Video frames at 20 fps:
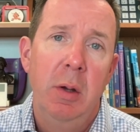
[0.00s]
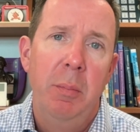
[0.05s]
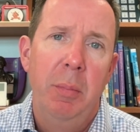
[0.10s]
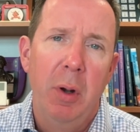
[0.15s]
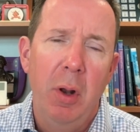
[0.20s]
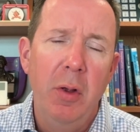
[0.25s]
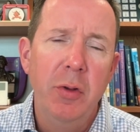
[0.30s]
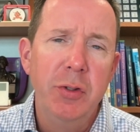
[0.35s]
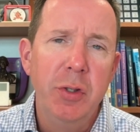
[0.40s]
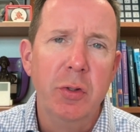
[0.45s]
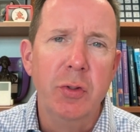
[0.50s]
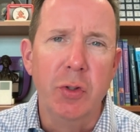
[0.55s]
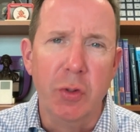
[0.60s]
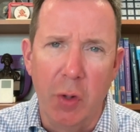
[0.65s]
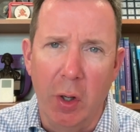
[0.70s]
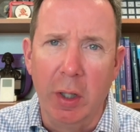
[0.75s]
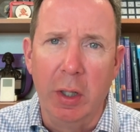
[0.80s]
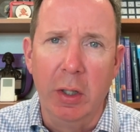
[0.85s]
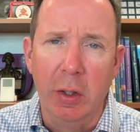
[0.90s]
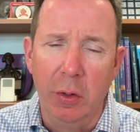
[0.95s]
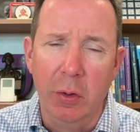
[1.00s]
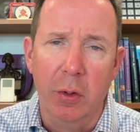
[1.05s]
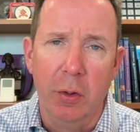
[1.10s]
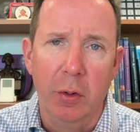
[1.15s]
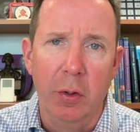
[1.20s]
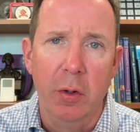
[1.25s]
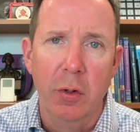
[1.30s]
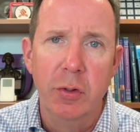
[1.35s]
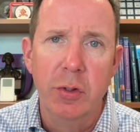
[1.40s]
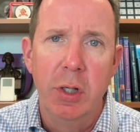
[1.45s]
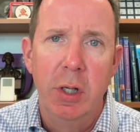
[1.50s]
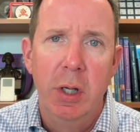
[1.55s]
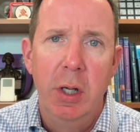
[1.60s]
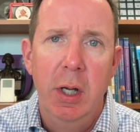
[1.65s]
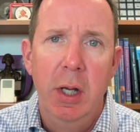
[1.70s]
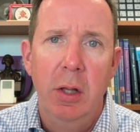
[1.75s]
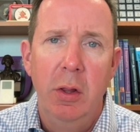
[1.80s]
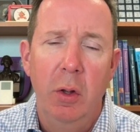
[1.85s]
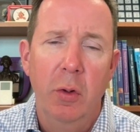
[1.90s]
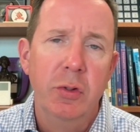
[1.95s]
but also struggling learners,
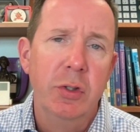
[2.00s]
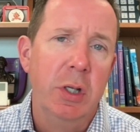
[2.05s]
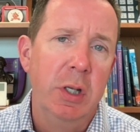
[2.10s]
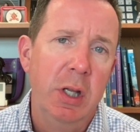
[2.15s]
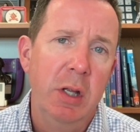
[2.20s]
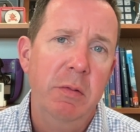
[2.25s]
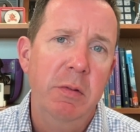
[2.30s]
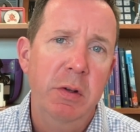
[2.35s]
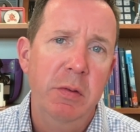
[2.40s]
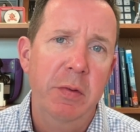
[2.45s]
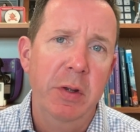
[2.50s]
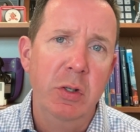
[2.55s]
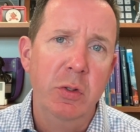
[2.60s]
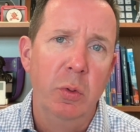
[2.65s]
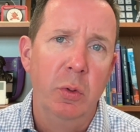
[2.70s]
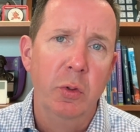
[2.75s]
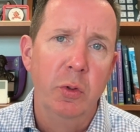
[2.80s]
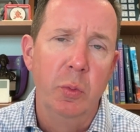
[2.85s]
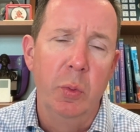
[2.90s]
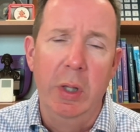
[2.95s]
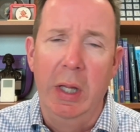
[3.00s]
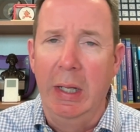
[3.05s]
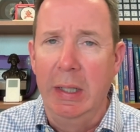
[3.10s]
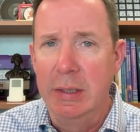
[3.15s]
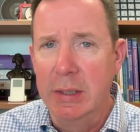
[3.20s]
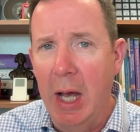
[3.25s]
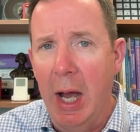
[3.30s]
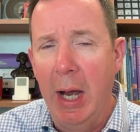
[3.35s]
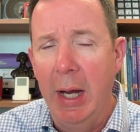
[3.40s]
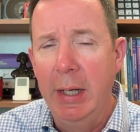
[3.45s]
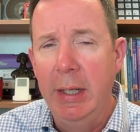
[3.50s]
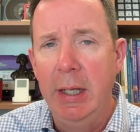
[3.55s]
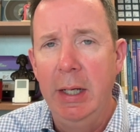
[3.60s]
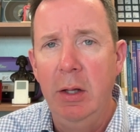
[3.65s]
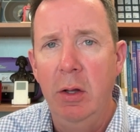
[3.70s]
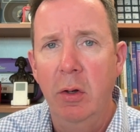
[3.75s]
those individuals with anxiety,